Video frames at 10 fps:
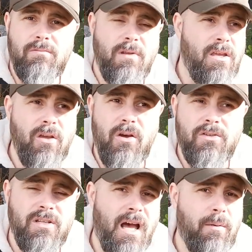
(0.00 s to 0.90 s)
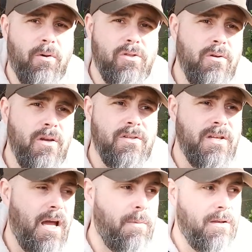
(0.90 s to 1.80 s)
a year's time or 2 years'
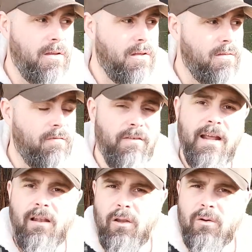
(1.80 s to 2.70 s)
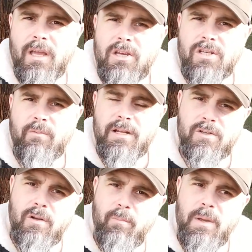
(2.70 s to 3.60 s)
time in the final location where it's
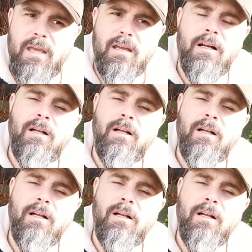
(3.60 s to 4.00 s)
going to be,